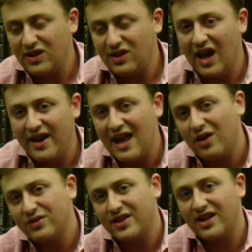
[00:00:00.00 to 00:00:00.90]
And
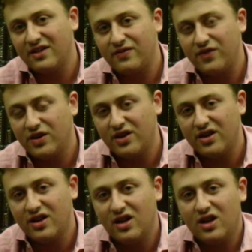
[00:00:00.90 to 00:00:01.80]
now, taken further,
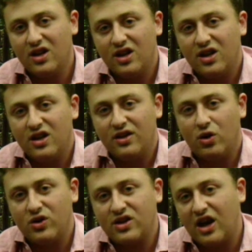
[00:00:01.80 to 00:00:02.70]
the
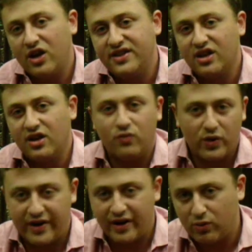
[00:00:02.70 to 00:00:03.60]
whole idea of
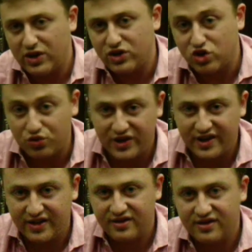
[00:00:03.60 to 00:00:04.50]
wearing a red
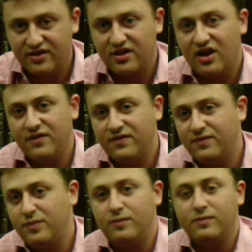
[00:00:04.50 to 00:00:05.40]
string, of
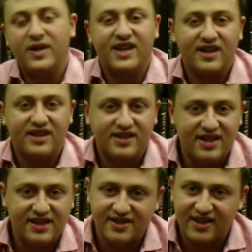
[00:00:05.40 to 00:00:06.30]
making
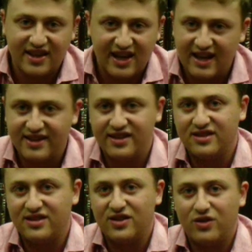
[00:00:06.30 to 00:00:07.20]
keys into chali,
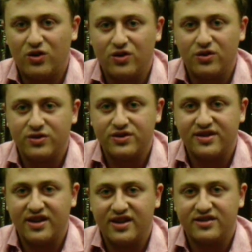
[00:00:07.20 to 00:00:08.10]
all those
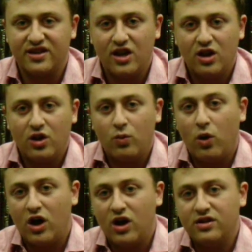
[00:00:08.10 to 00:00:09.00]
things,
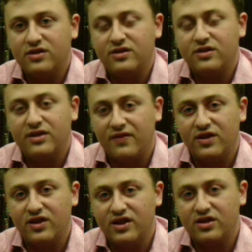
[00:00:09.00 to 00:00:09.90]
will
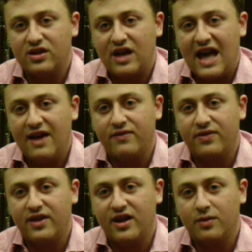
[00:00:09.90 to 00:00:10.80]
definitely have
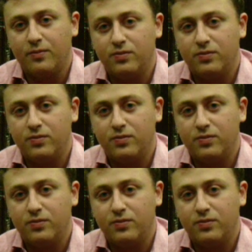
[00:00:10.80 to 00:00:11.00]
their